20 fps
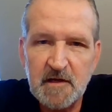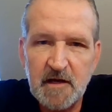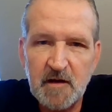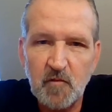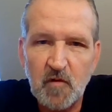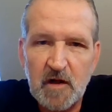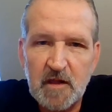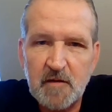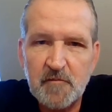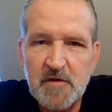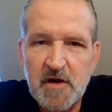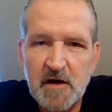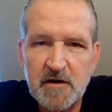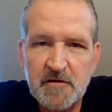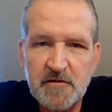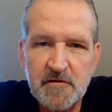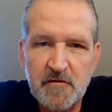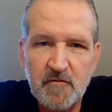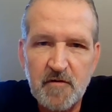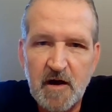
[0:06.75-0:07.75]
And while I'm not
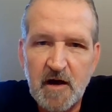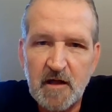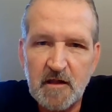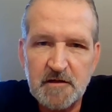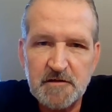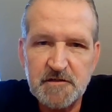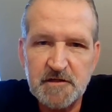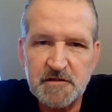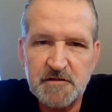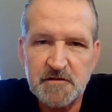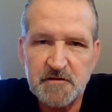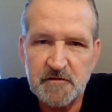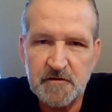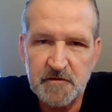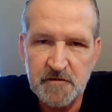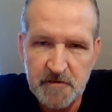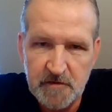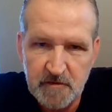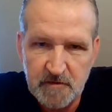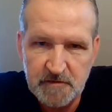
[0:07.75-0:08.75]
a neurologist or
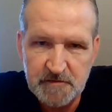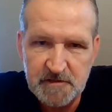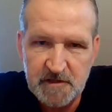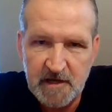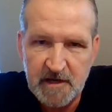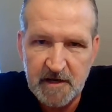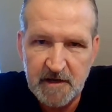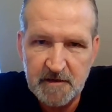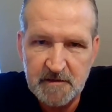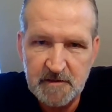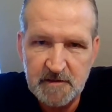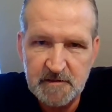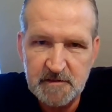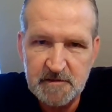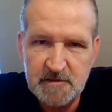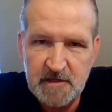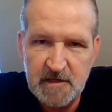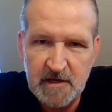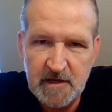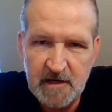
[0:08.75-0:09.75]
a
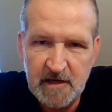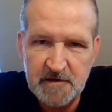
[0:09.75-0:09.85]
neuroscientist,